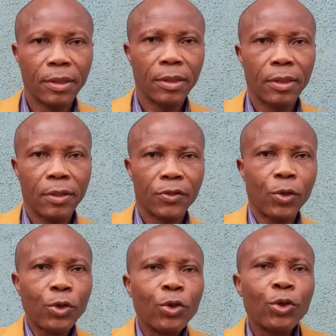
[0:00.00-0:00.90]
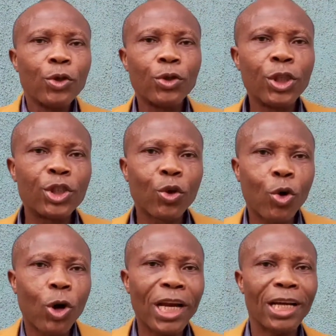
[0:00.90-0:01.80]
So you need to
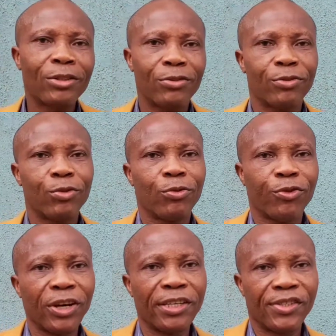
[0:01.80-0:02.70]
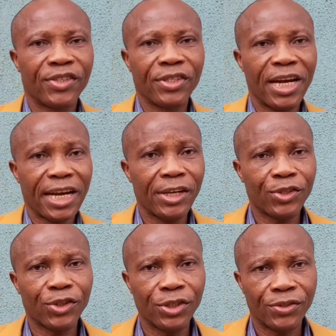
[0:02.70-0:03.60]
call out to friends and
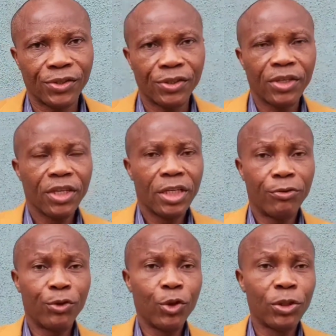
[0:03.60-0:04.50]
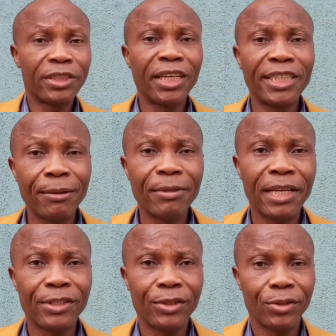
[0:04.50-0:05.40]
associates. If you don't tell them
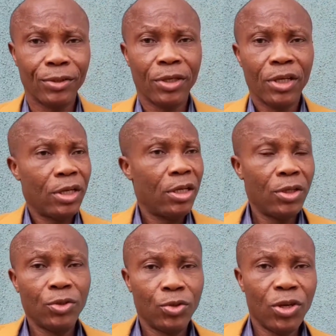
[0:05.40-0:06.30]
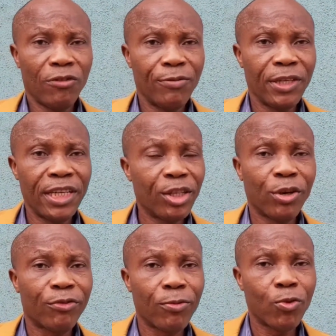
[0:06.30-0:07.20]
that you have been laid
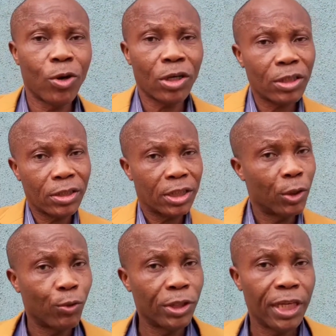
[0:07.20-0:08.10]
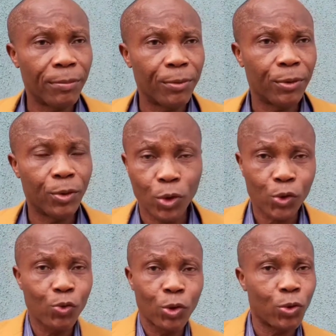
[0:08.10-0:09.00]
off from work, they wouldn't help you. Those who
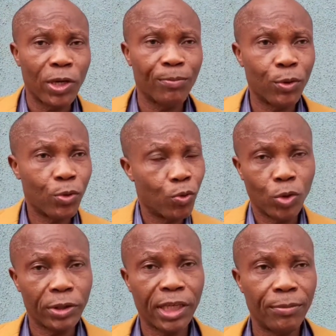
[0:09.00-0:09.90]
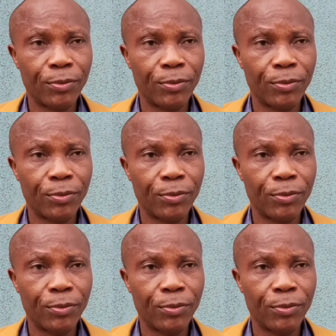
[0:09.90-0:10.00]
want to help you will not help you.